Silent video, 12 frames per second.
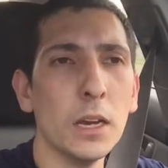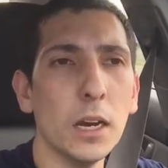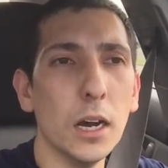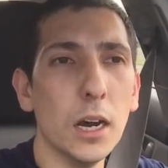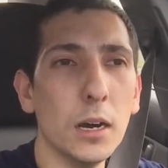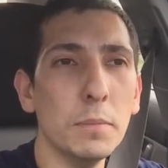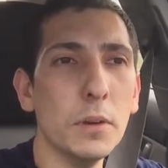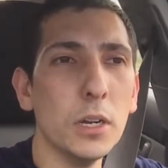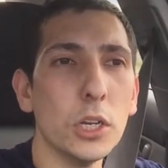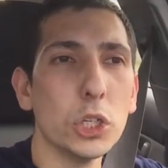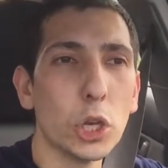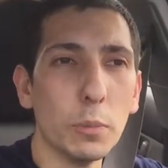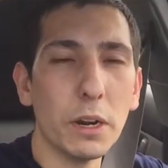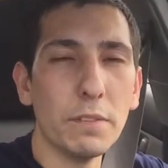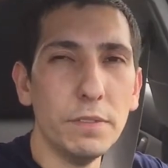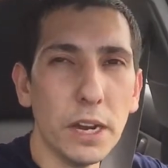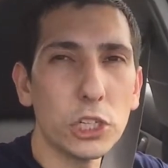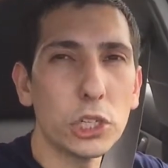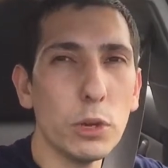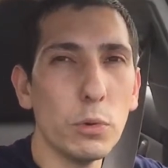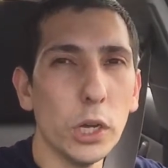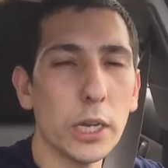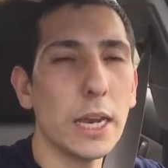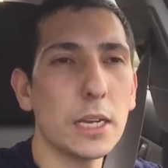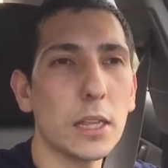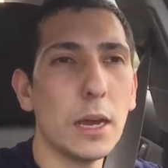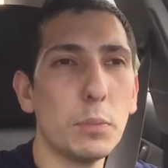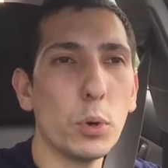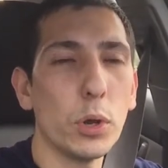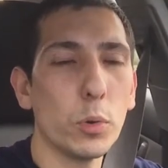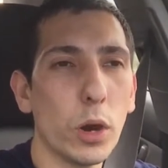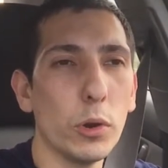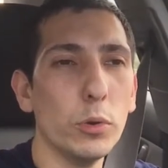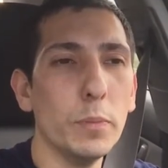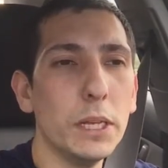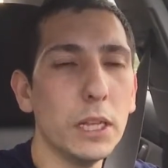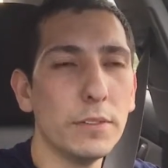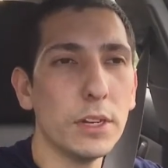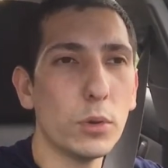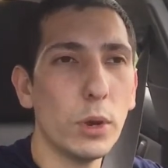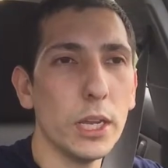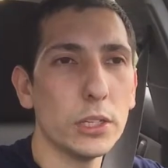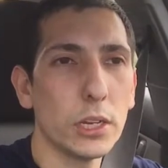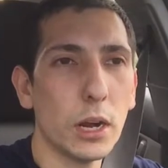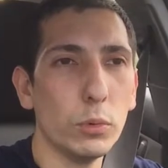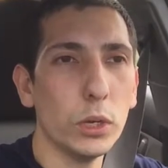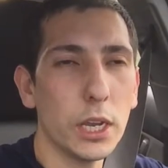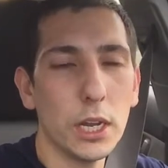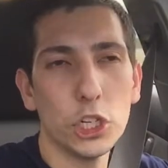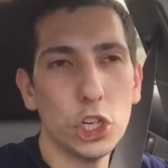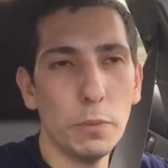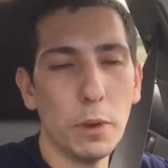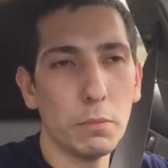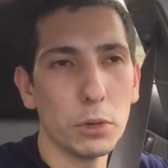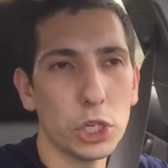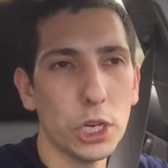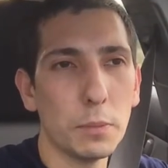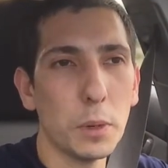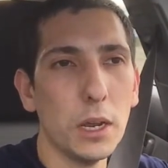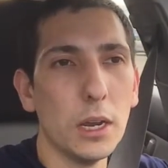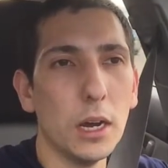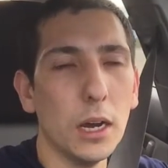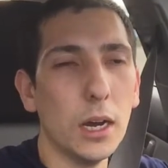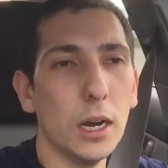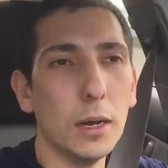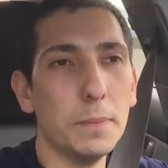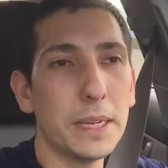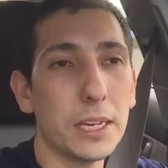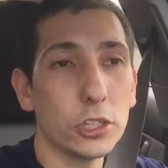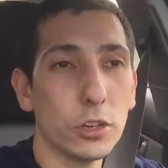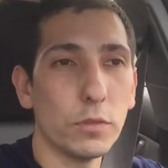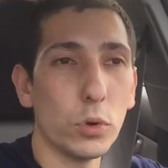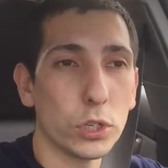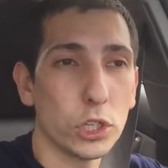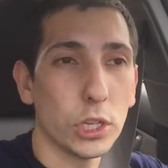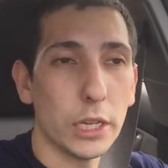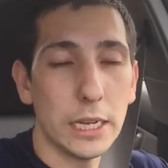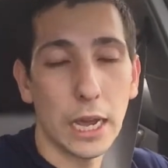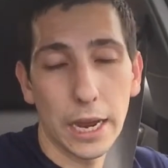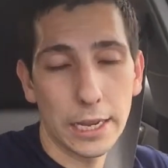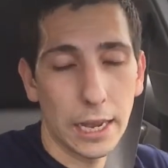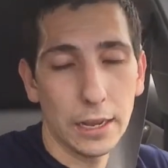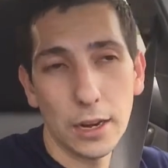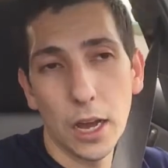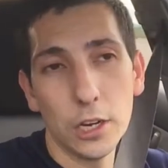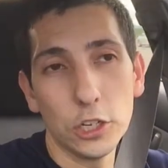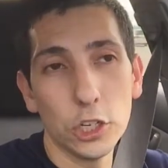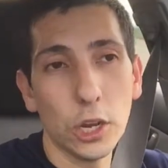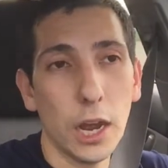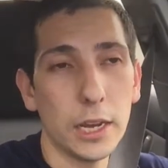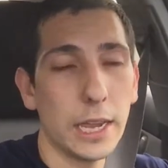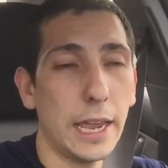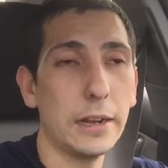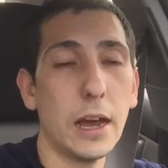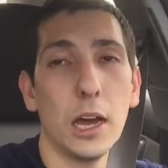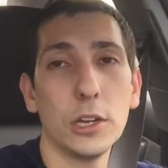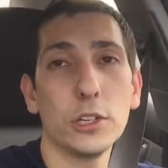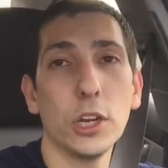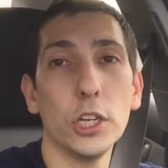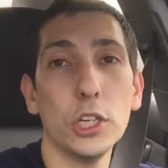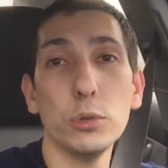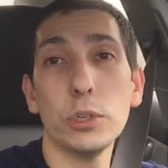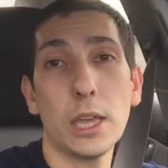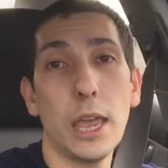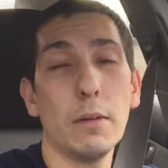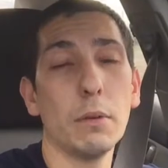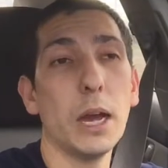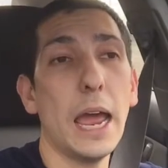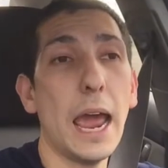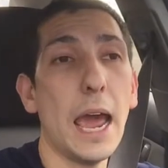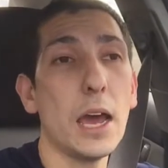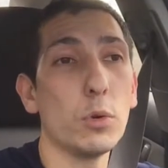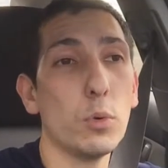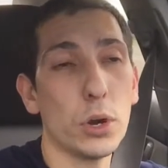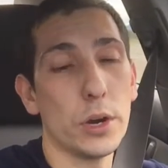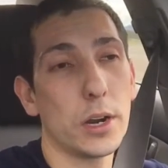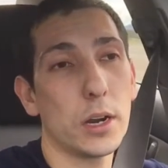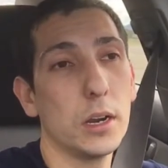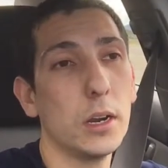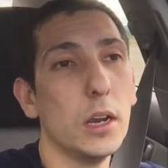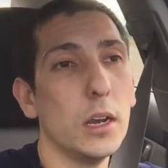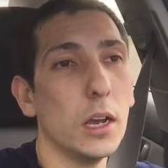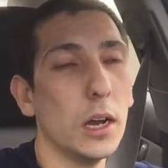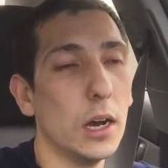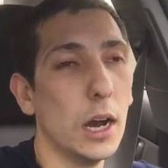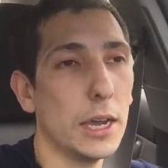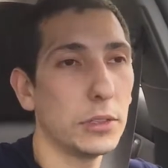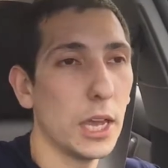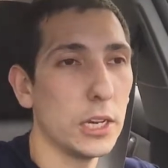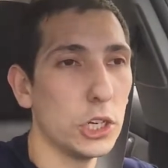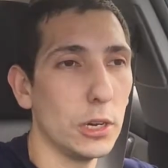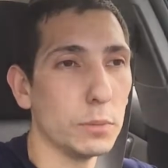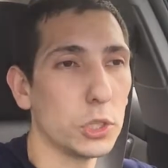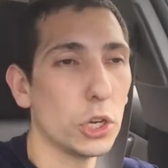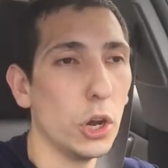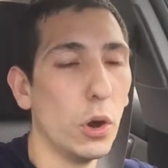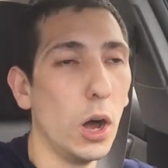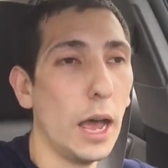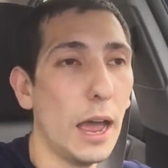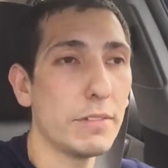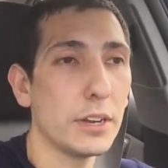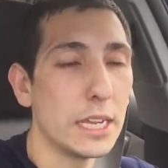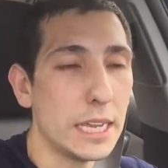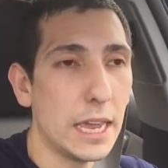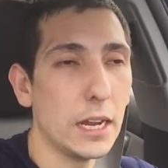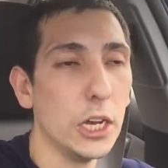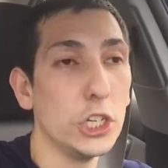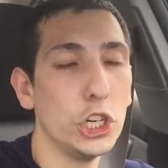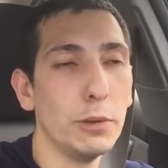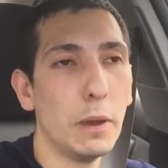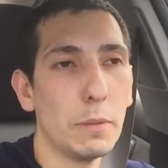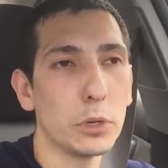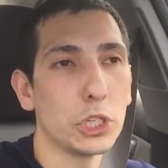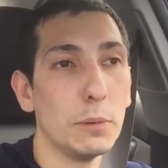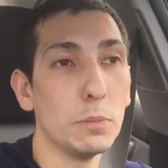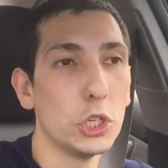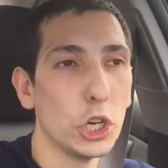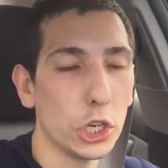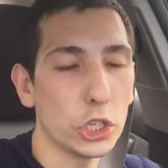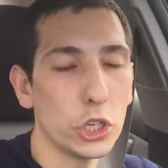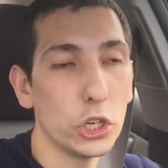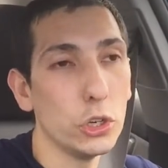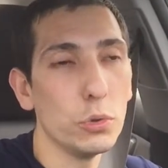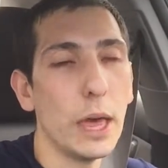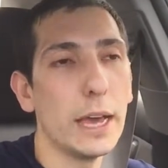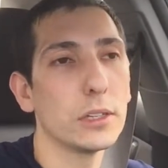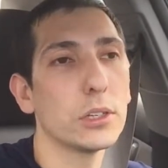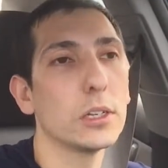Um, so, but eventually we'll get to that point where I will be lifting weights and I will get a gym membership uh, because unfortunately I cannot I cannot uh, use the camera at work uh, at that gym. So I'll have to get a gym membership just to do that